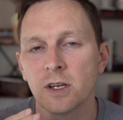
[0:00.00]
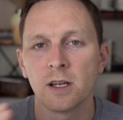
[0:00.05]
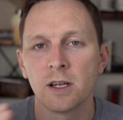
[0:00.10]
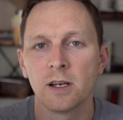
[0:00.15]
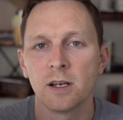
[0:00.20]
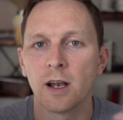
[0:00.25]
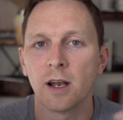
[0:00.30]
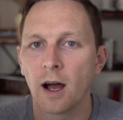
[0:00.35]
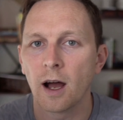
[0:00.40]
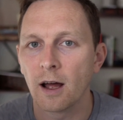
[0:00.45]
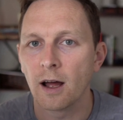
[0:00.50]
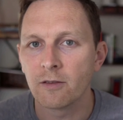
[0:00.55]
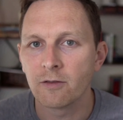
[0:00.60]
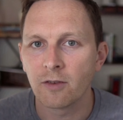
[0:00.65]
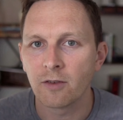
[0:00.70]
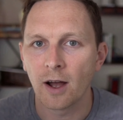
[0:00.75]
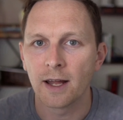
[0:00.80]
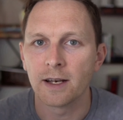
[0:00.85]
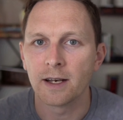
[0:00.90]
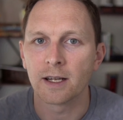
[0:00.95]
not
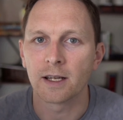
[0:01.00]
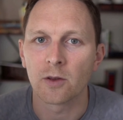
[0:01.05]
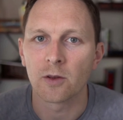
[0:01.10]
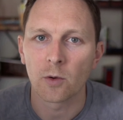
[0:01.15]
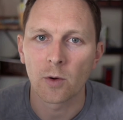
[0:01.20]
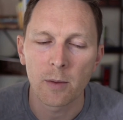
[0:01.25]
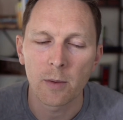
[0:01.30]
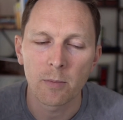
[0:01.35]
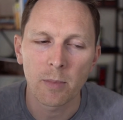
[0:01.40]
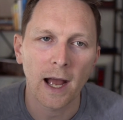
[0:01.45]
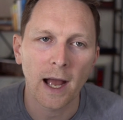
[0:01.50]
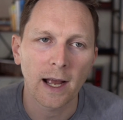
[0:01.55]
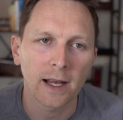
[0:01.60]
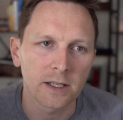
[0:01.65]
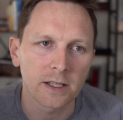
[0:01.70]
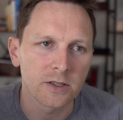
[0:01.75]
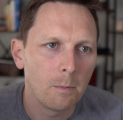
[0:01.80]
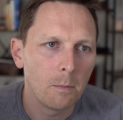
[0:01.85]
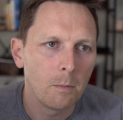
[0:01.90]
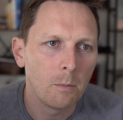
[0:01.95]
finding the right
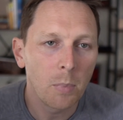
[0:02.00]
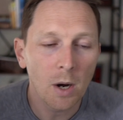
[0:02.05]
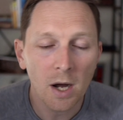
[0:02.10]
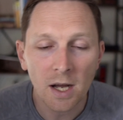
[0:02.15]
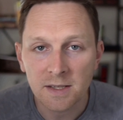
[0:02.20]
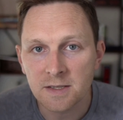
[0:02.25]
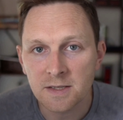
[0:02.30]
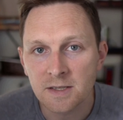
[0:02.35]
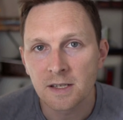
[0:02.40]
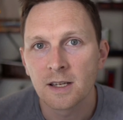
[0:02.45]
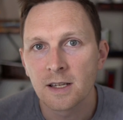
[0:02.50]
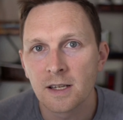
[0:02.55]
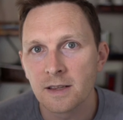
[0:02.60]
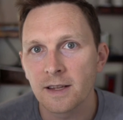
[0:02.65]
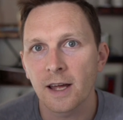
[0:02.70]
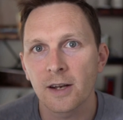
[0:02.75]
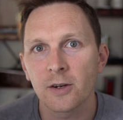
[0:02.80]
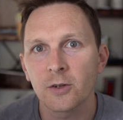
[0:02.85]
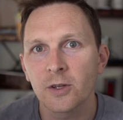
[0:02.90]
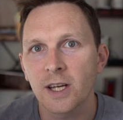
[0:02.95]
package, but
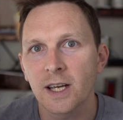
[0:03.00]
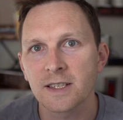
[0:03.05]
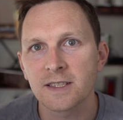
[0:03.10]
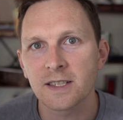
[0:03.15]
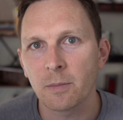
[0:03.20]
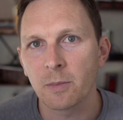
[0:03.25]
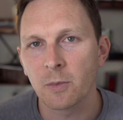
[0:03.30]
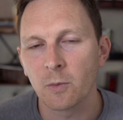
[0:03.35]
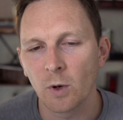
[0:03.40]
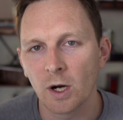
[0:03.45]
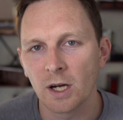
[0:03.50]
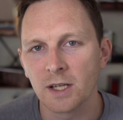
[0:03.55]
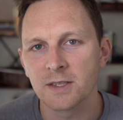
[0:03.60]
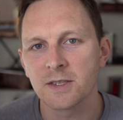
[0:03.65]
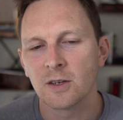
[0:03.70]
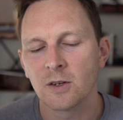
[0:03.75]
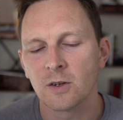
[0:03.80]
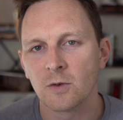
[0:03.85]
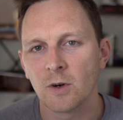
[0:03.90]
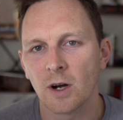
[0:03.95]
that only has to happen
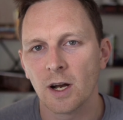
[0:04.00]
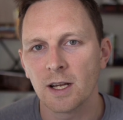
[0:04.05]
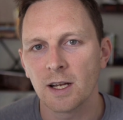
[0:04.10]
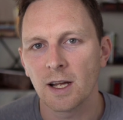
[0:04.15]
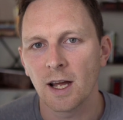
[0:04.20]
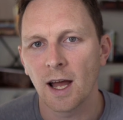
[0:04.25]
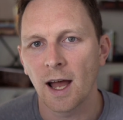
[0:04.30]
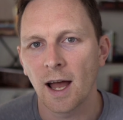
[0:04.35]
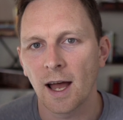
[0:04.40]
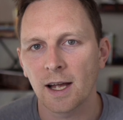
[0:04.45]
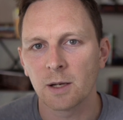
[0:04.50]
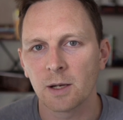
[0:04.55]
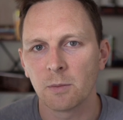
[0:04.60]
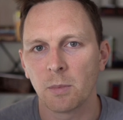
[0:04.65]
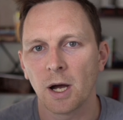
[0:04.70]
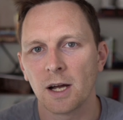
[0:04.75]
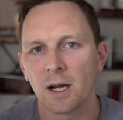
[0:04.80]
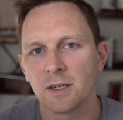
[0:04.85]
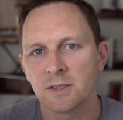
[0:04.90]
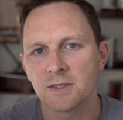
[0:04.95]
once, right? At
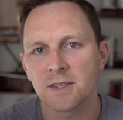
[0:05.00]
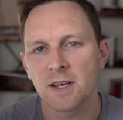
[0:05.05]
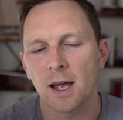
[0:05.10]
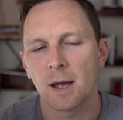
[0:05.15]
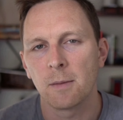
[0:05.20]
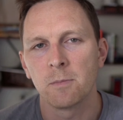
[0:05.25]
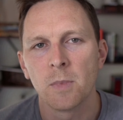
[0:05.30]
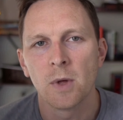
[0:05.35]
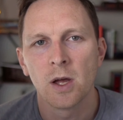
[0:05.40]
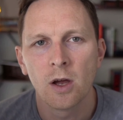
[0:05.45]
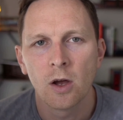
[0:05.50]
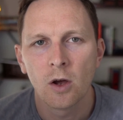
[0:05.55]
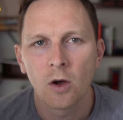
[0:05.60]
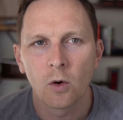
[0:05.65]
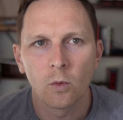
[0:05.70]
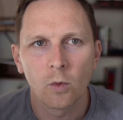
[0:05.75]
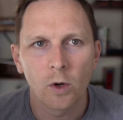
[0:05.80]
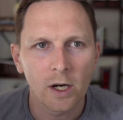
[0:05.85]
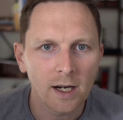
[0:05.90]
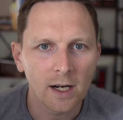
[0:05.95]
compile time.
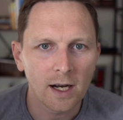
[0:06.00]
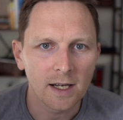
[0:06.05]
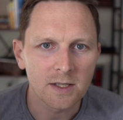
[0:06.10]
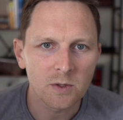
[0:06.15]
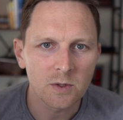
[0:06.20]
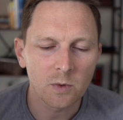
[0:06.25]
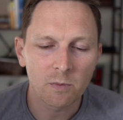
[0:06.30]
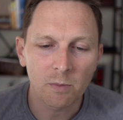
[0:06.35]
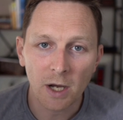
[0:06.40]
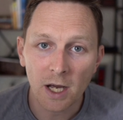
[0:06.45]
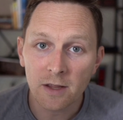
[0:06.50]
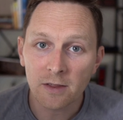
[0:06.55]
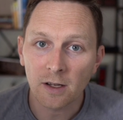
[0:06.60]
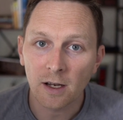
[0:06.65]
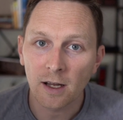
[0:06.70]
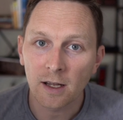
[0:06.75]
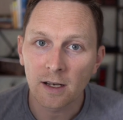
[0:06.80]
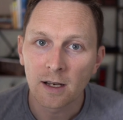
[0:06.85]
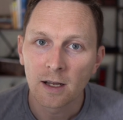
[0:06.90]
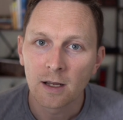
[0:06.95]
Whereas with
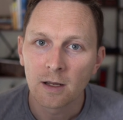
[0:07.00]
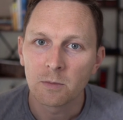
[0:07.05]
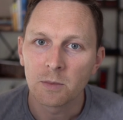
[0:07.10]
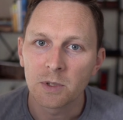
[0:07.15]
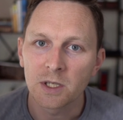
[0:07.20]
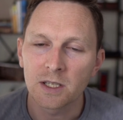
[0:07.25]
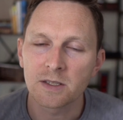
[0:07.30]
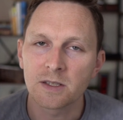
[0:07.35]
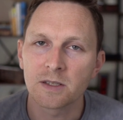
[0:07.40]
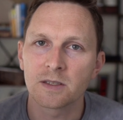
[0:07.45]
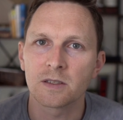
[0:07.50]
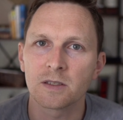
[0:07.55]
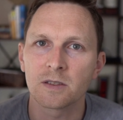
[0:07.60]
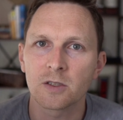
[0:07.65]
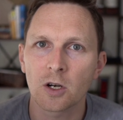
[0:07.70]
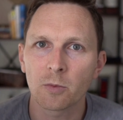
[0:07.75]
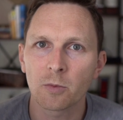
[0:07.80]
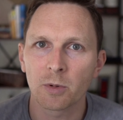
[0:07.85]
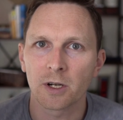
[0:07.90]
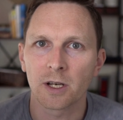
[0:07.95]
Python, because it's
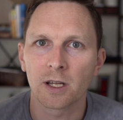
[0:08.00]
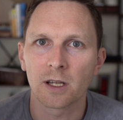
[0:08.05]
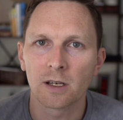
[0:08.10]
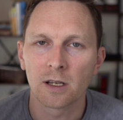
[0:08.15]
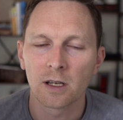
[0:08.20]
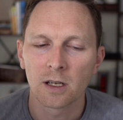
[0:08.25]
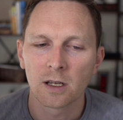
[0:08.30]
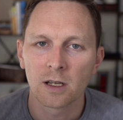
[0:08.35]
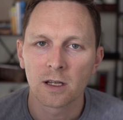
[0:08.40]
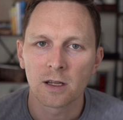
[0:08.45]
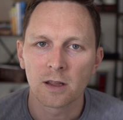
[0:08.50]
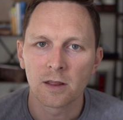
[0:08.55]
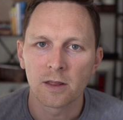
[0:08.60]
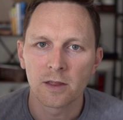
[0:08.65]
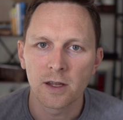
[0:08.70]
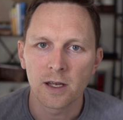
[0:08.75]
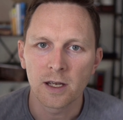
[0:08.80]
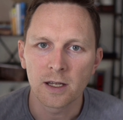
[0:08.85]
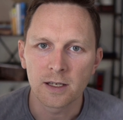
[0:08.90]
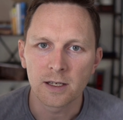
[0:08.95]
interpreted,
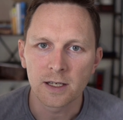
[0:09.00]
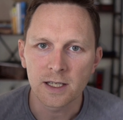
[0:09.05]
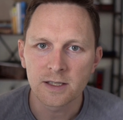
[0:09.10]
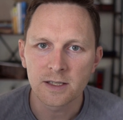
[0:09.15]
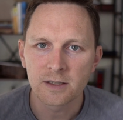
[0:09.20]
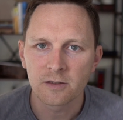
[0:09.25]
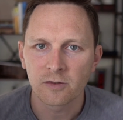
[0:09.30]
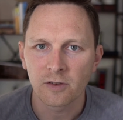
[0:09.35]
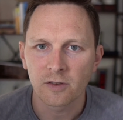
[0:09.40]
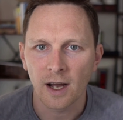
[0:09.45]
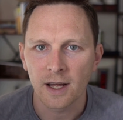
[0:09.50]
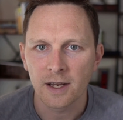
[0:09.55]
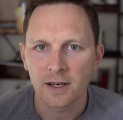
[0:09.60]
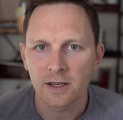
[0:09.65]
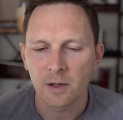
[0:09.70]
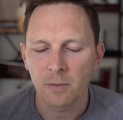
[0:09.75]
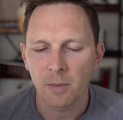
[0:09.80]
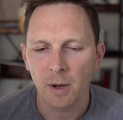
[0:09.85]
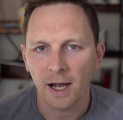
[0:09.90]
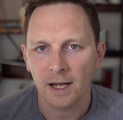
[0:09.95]
it needs to find
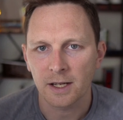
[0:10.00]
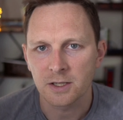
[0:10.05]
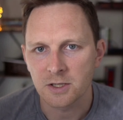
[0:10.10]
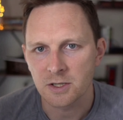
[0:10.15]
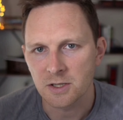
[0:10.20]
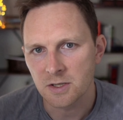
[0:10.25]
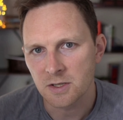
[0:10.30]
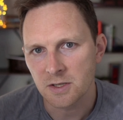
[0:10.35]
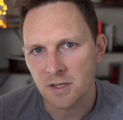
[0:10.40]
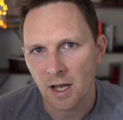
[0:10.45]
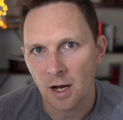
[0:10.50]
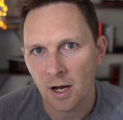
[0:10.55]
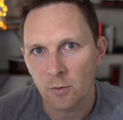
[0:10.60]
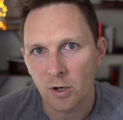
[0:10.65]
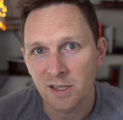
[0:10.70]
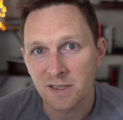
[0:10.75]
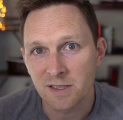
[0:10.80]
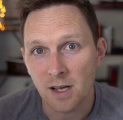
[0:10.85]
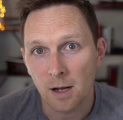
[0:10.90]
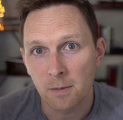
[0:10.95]
the packages at
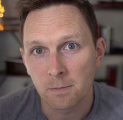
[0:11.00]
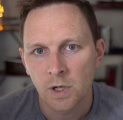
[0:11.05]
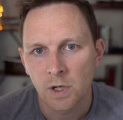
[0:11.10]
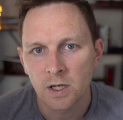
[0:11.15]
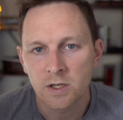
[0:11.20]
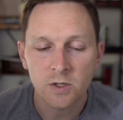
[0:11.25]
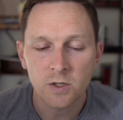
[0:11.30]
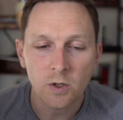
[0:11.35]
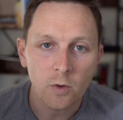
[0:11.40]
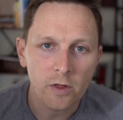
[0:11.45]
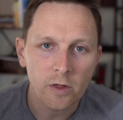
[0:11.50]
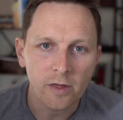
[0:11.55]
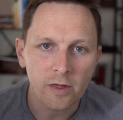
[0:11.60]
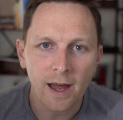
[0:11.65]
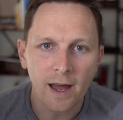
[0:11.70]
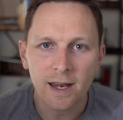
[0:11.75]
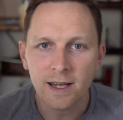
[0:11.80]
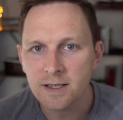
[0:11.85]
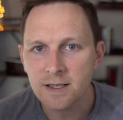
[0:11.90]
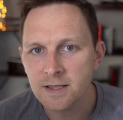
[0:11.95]
runtime. So
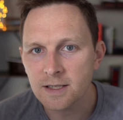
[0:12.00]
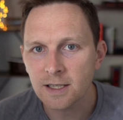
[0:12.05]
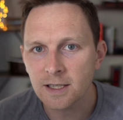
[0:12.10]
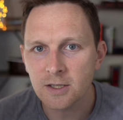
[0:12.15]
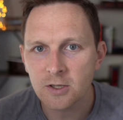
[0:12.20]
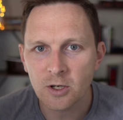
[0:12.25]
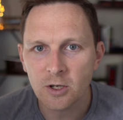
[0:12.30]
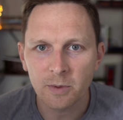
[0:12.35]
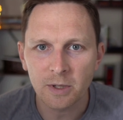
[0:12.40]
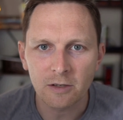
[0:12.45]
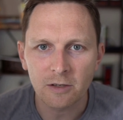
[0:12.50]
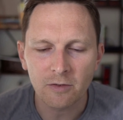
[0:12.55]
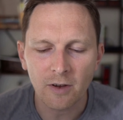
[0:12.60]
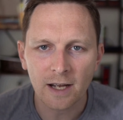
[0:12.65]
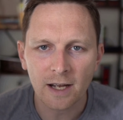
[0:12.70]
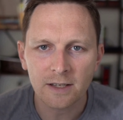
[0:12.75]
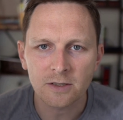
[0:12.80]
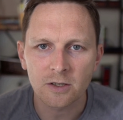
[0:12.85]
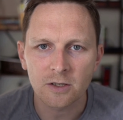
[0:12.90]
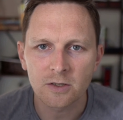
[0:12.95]
that is a contributing
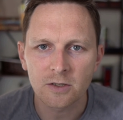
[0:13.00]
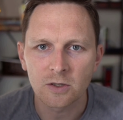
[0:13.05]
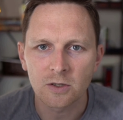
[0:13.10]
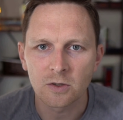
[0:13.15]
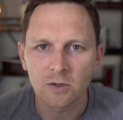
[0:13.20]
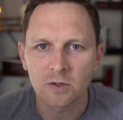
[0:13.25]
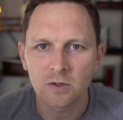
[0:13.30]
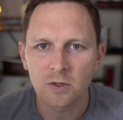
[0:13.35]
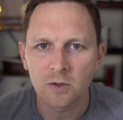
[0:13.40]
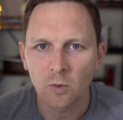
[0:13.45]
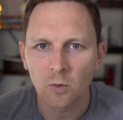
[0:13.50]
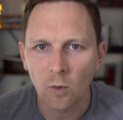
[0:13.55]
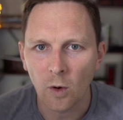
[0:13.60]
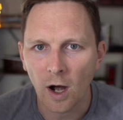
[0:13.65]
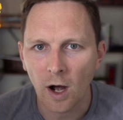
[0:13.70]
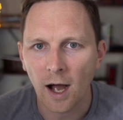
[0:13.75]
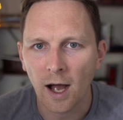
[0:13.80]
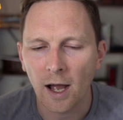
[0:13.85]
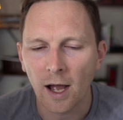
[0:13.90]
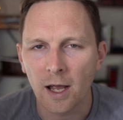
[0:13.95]
factor to
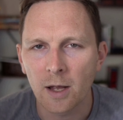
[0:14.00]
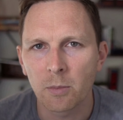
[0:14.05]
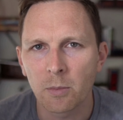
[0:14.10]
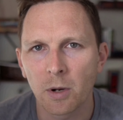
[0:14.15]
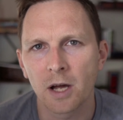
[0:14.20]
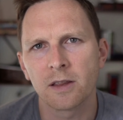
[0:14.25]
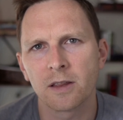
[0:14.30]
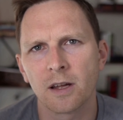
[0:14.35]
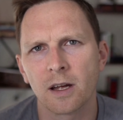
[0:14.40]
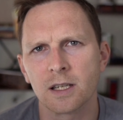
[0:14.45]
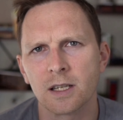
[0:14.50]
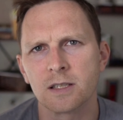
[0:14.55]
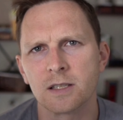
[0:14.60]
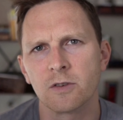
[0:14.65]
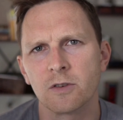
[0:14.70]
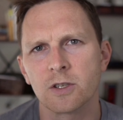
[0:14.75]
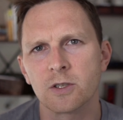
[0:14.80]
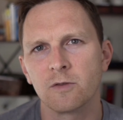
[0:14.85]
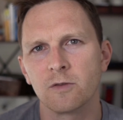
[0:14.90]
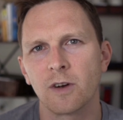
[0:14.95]
why Python needs
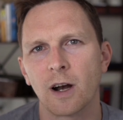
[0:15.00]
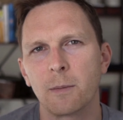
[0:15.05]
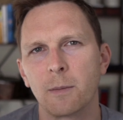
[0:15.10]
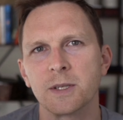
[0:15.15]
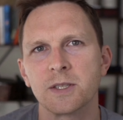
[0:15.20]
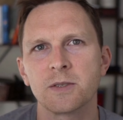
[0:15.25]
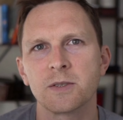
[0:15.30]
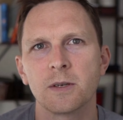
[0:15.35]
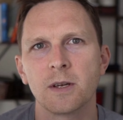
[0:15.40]
virtual environments.